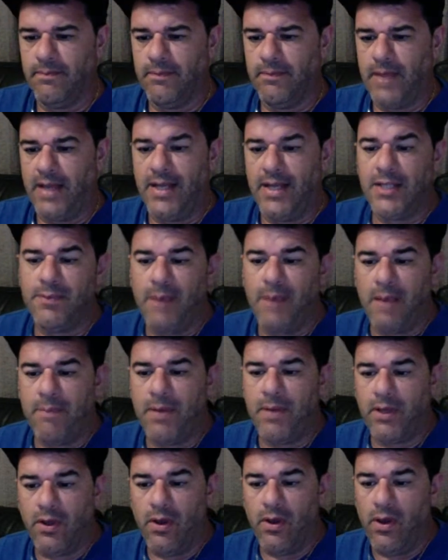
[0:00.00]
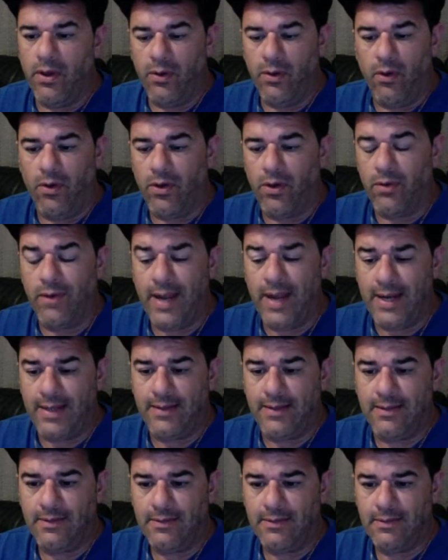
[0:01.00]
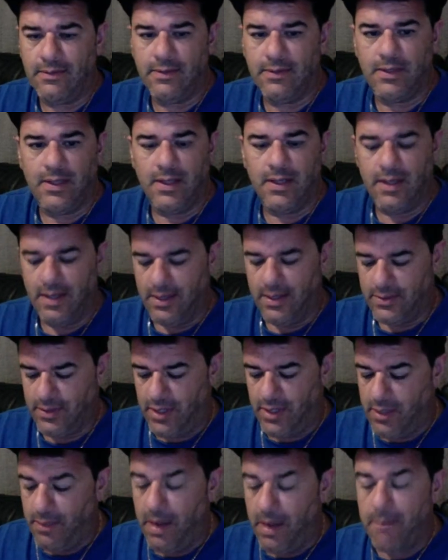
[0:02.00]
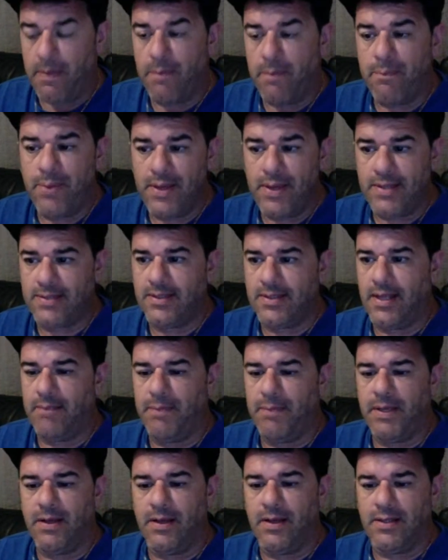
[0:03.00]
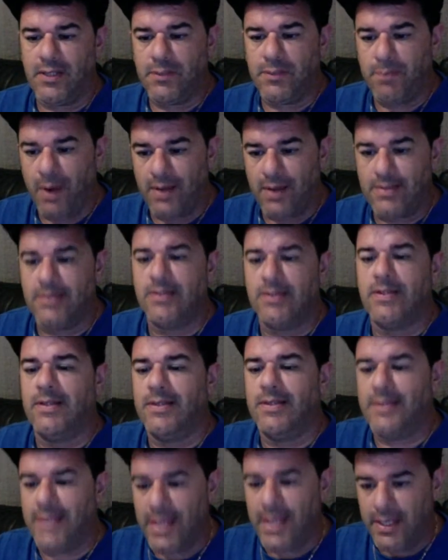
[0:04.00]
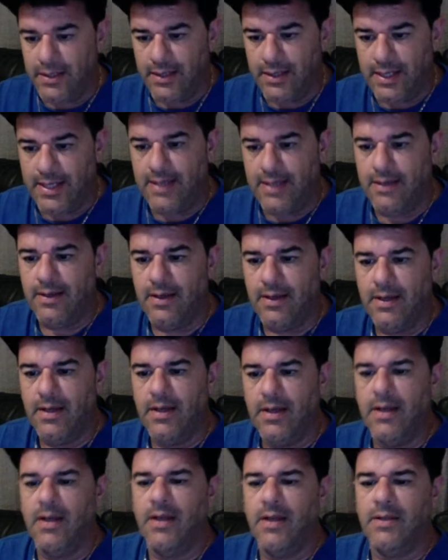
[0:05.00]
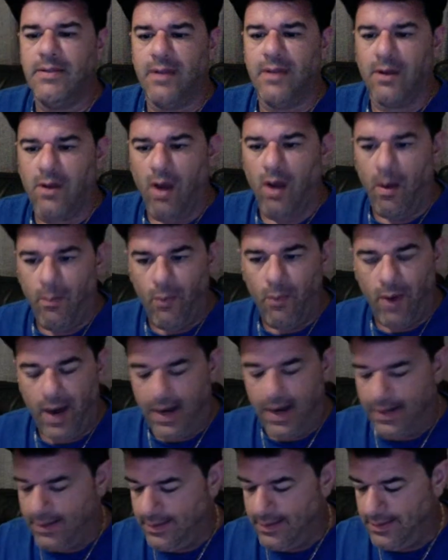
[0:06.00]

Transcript: And this might be going on already. So you might be pissed that because this person's continually to come work